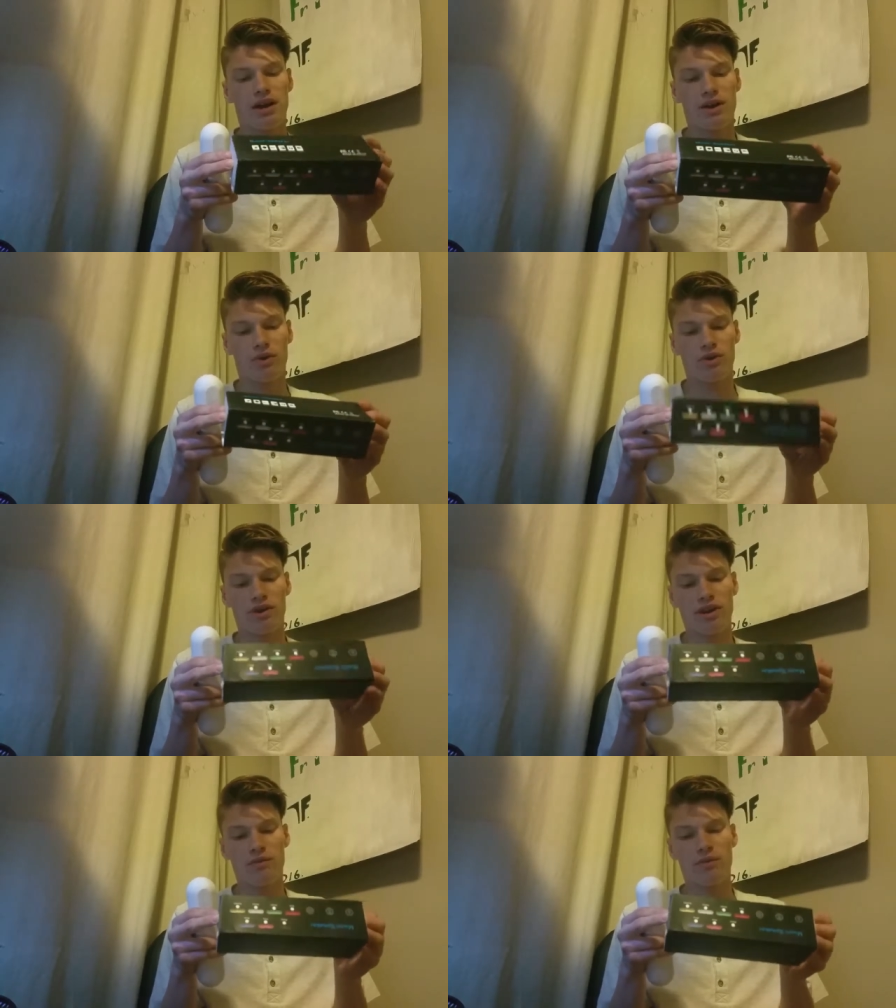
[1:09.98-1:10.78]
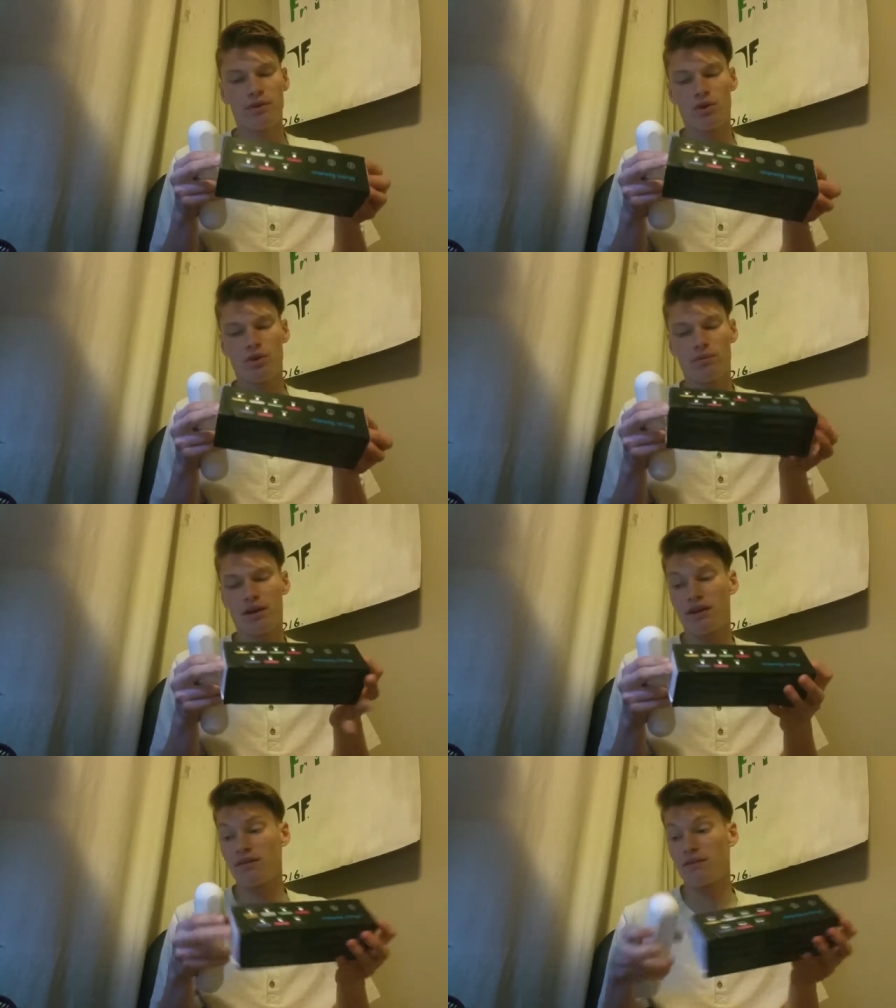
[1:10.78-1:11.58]
and I ordered it when we ordered
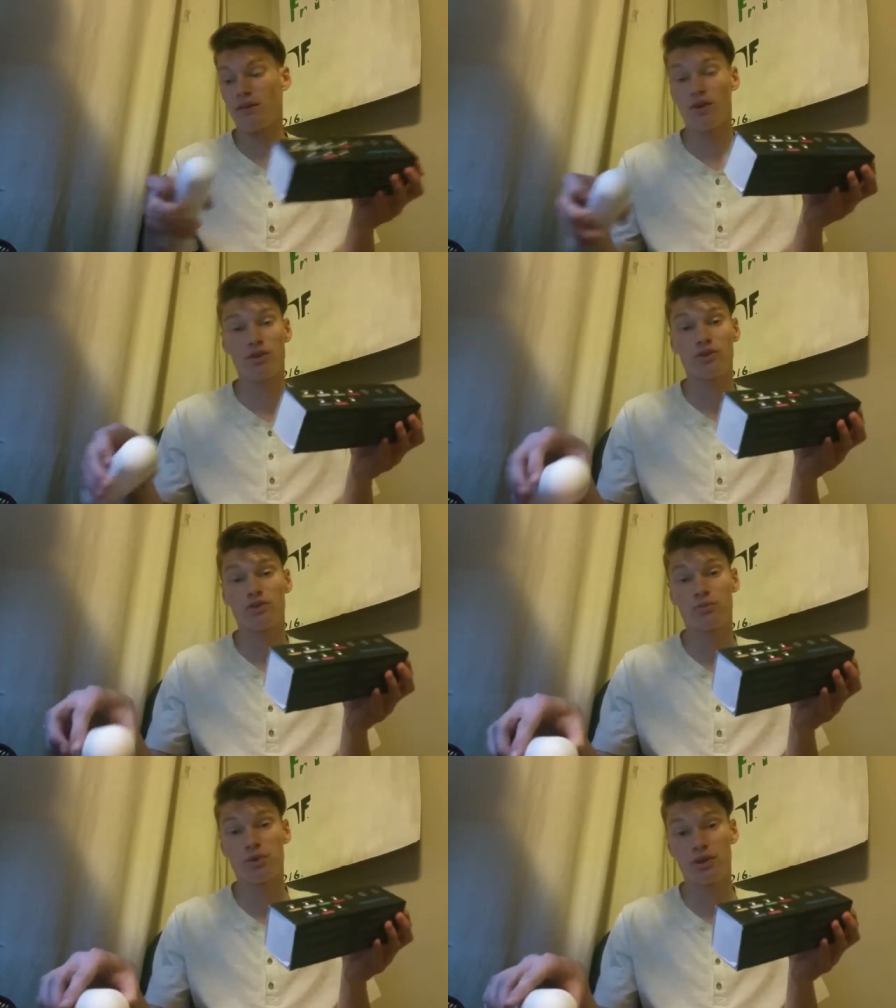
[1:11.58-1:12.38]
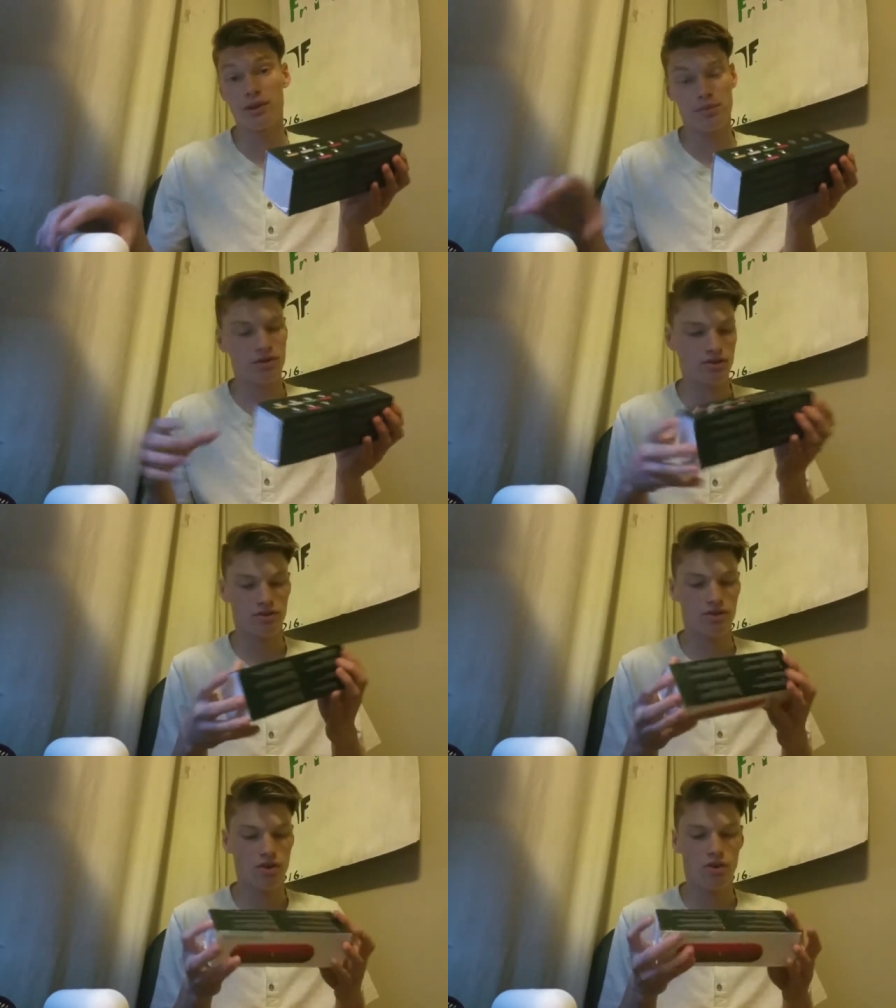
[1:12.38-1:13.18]
my brother's
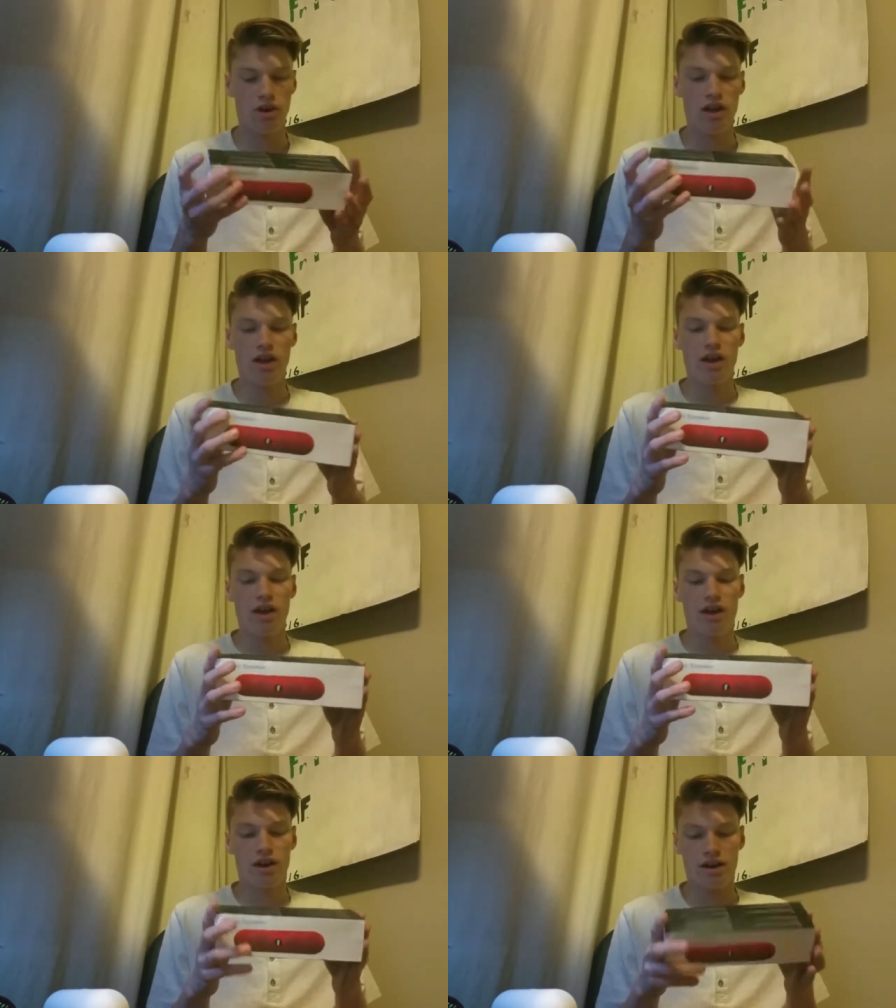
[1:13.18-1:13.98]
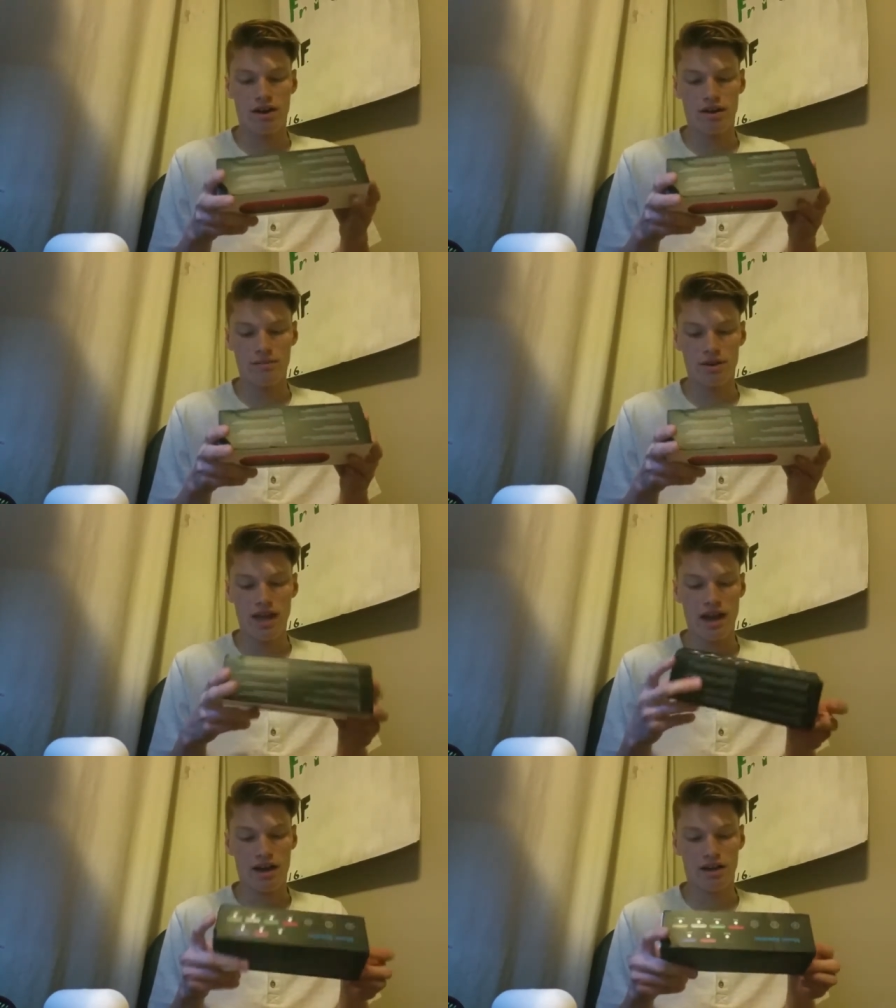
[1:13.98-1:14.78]
birthday. But
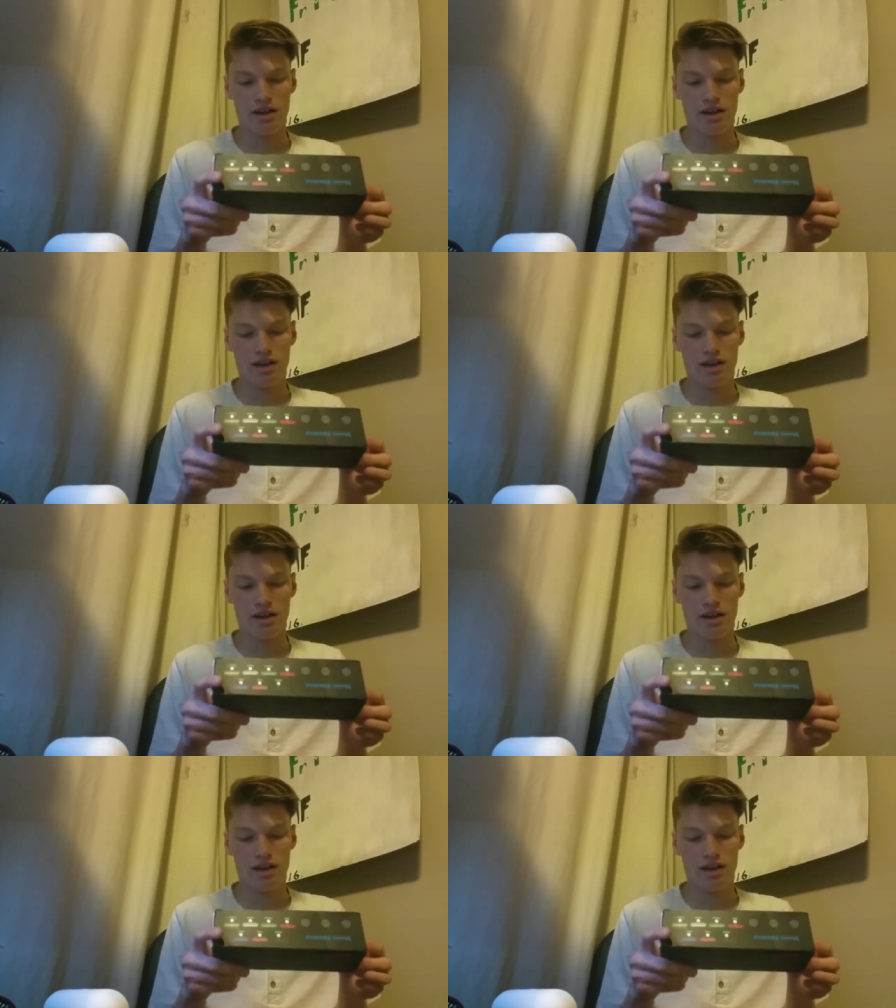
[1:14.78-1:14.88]
yeah,